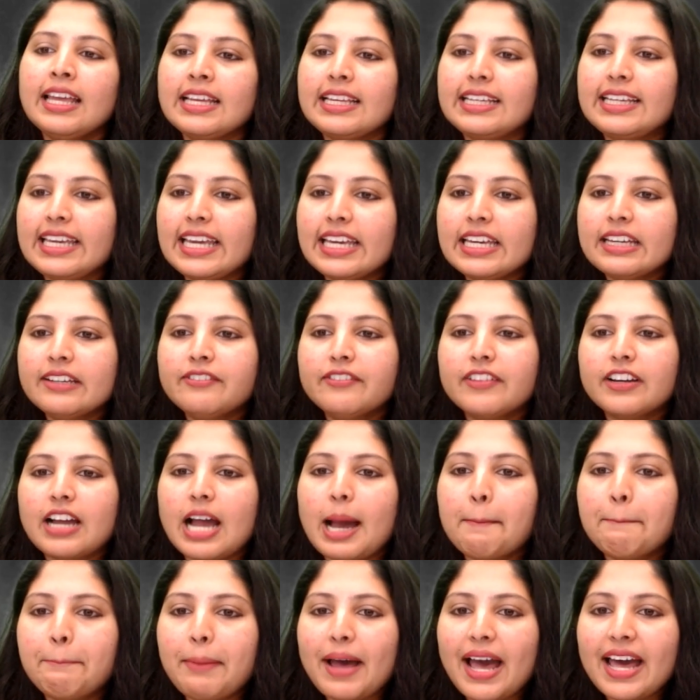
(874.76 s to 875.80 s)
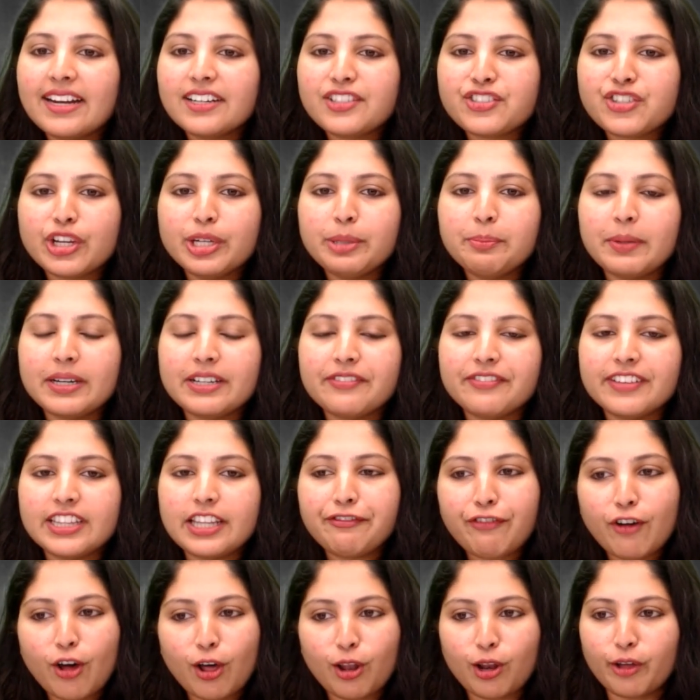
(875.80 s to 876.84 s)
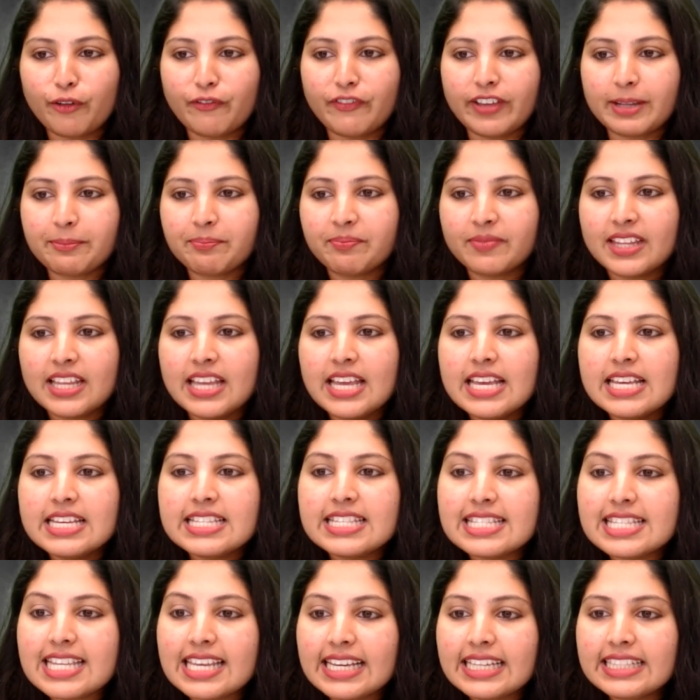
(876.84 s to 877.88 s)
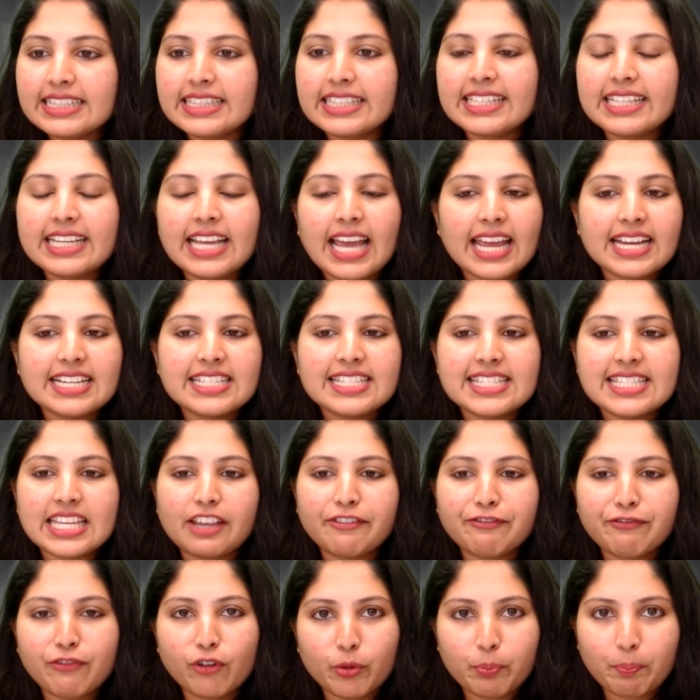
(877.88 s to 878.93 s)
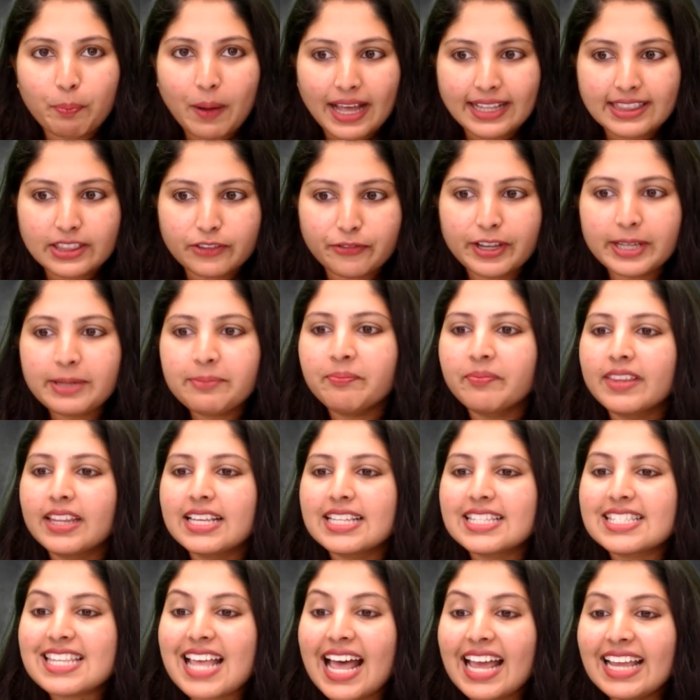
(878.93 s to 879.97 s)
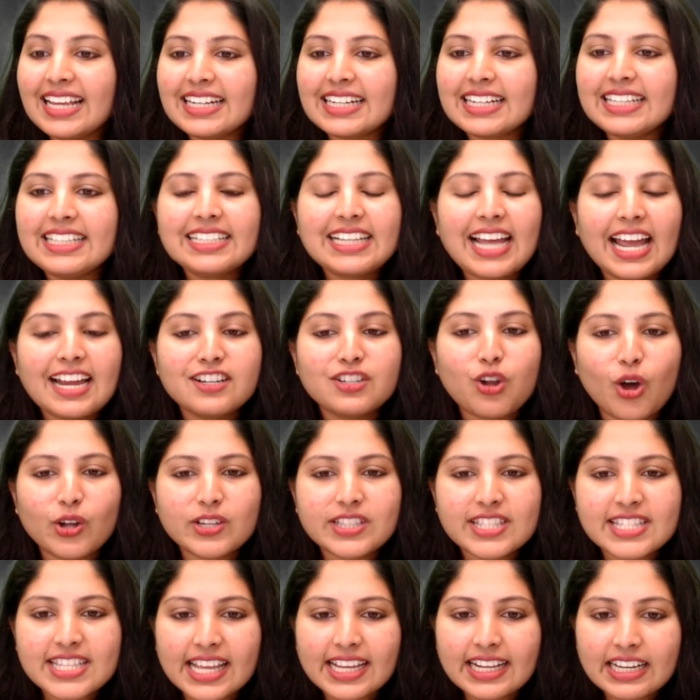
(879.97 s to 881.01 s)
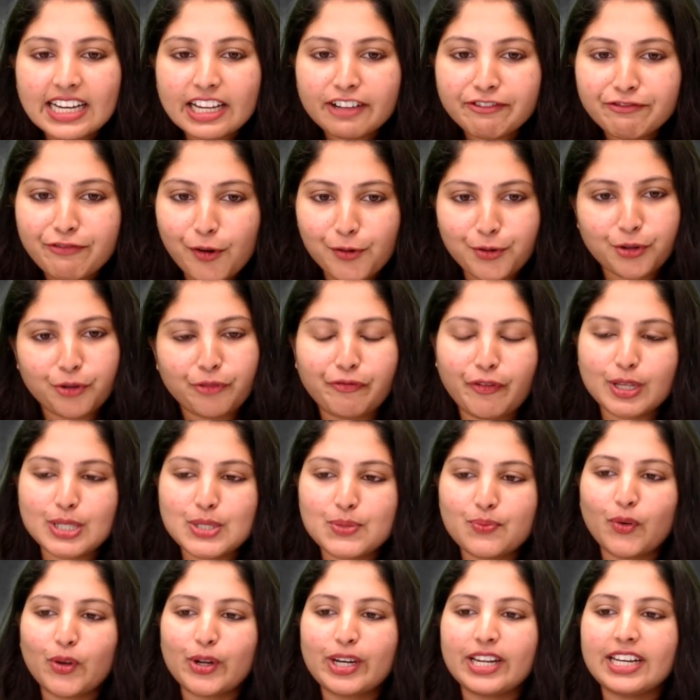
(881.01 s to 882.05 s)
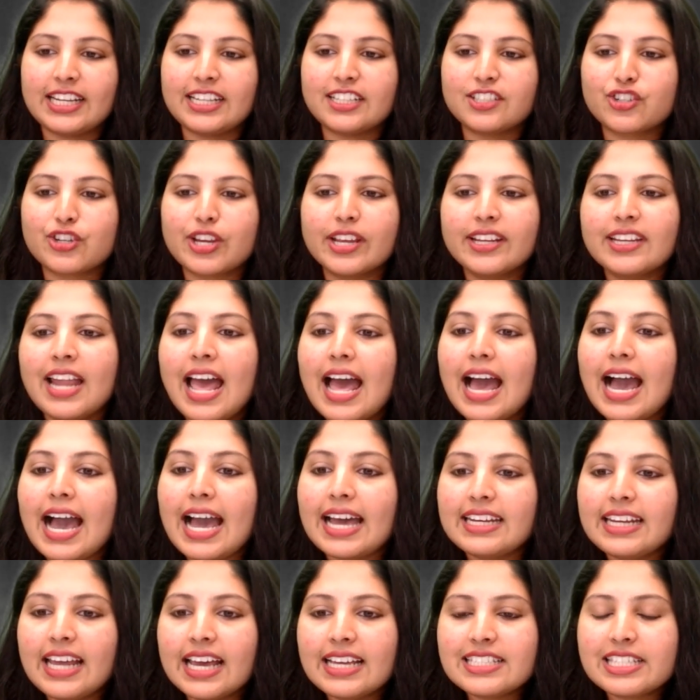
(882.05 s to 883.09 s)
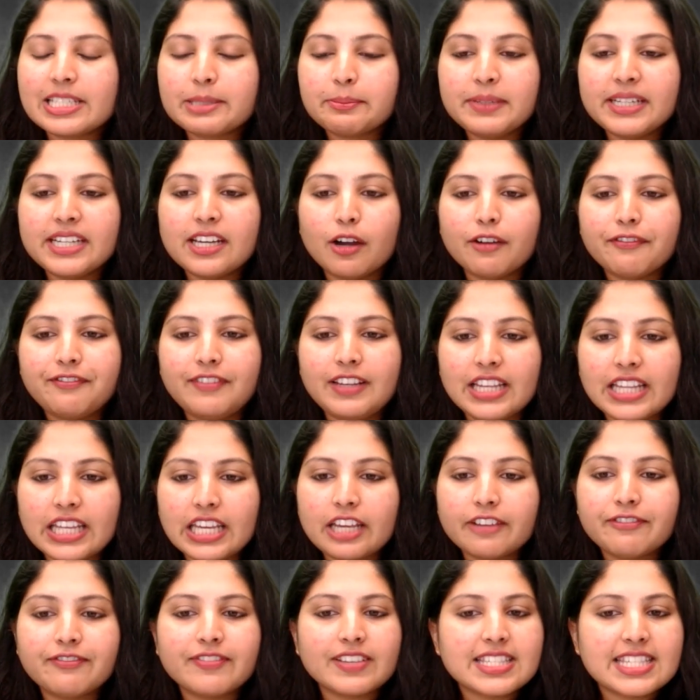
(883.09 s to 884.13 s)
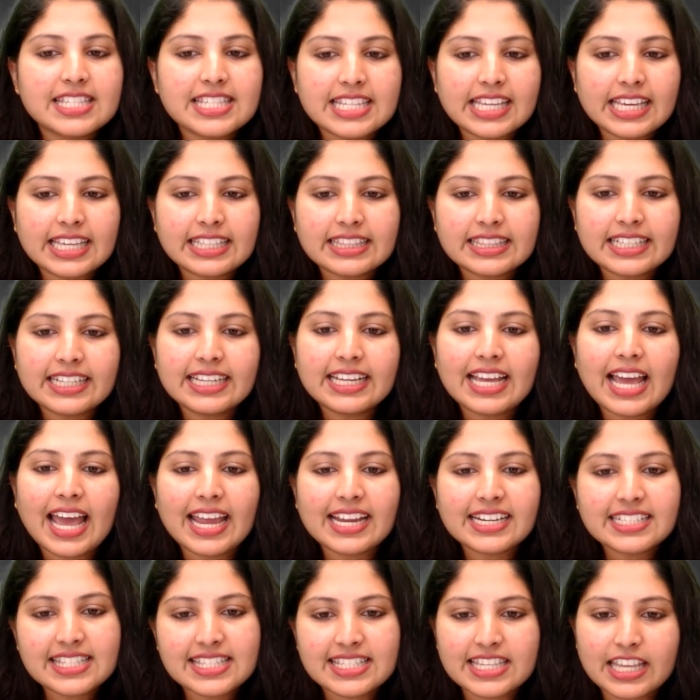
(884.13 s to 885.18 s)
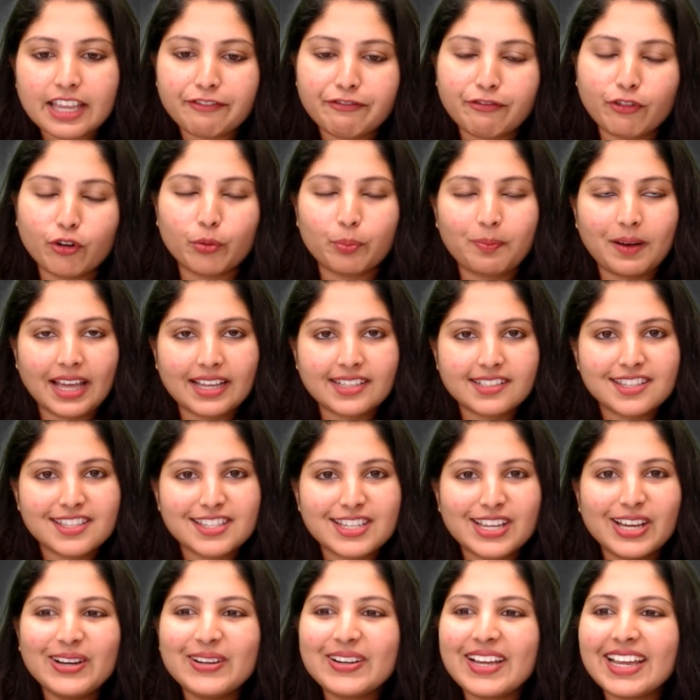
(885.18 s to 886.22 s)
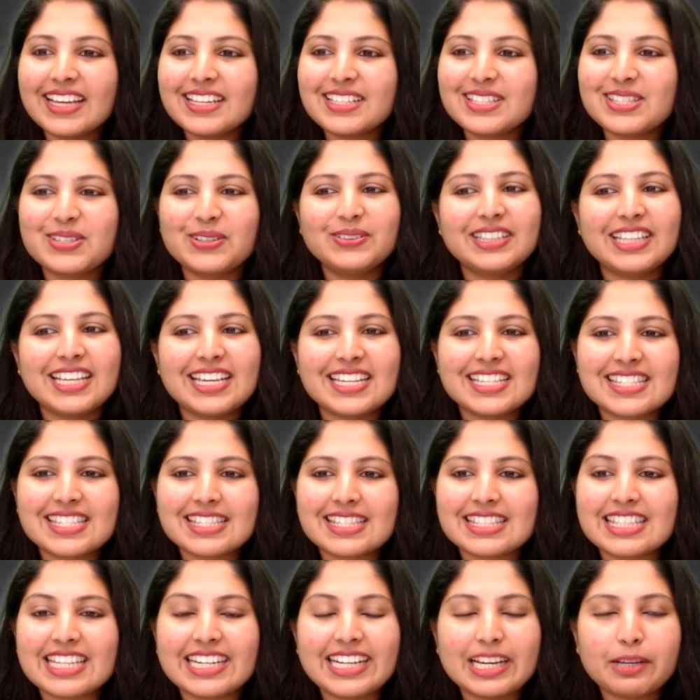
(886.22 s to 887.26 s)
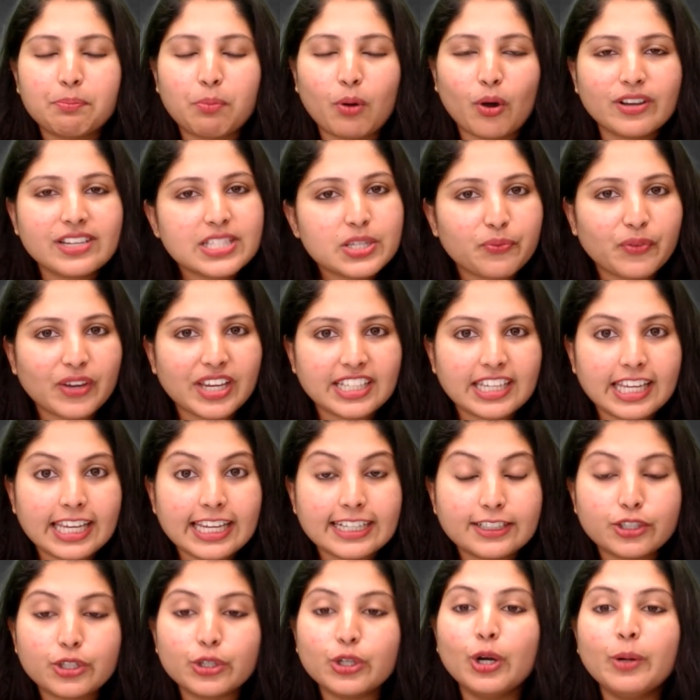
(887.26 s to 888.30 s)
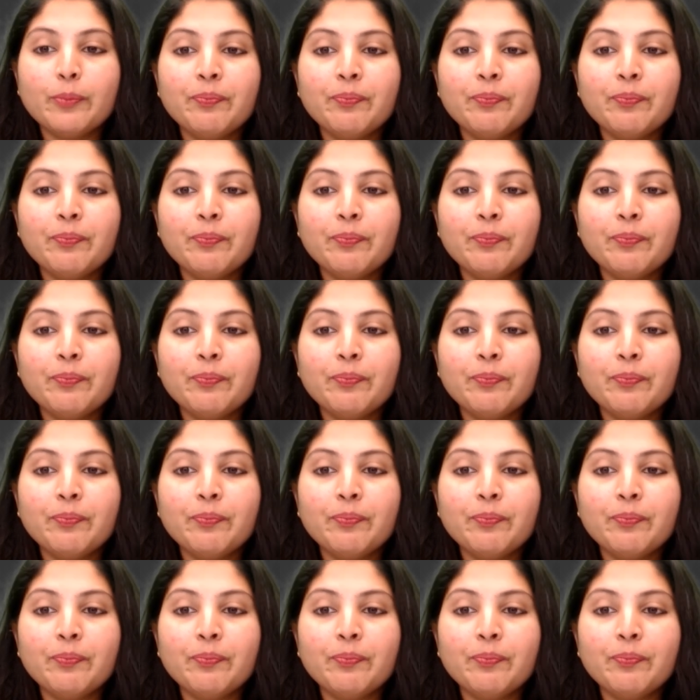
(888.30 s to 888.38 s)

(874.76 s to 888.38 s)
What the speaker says: Give comparison between the following: C3 and C4 pathway, cyclic and non-cyclic photophosphorylation, anatomy of leaf C3 and C4 plants. Okay, so these 3 points we need to